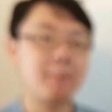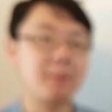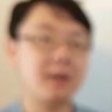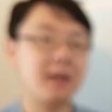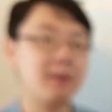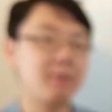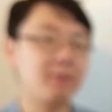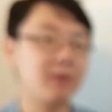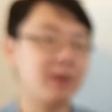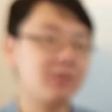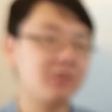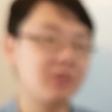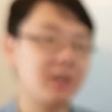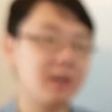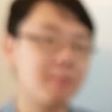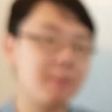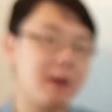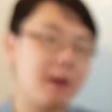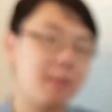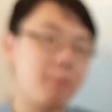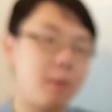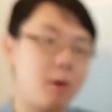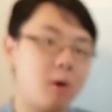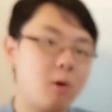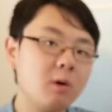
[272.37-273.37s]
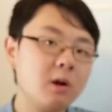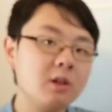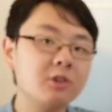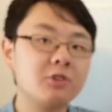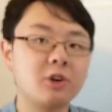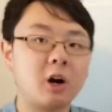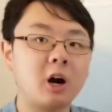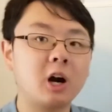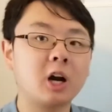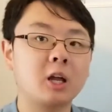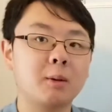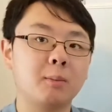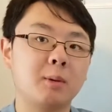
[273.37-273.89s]
But if I say my opponent's
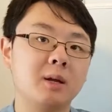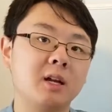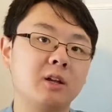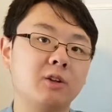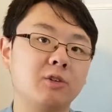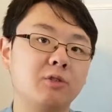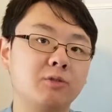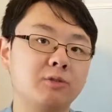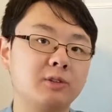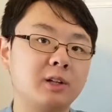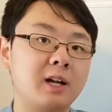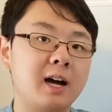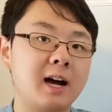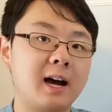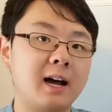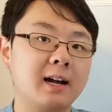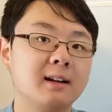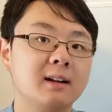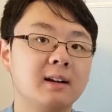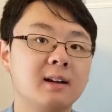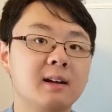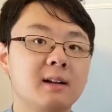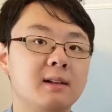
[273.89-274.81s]
argument is flawed,